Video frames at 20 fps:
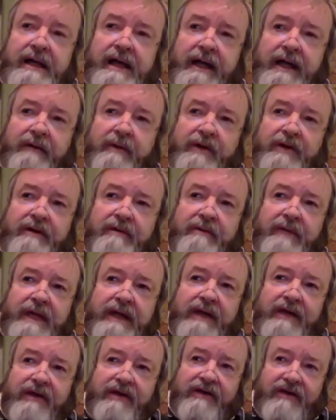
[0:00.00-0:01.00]
And what it
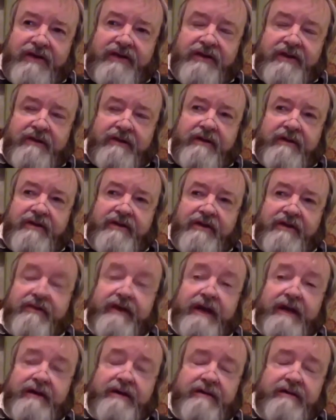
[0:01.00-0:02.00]
means is that it's
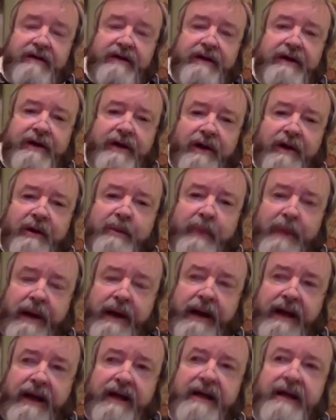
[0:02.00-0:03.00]
effectively no
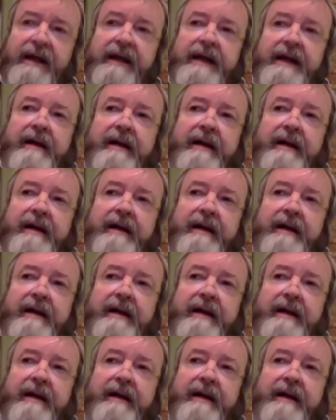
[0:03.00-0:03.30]
brain,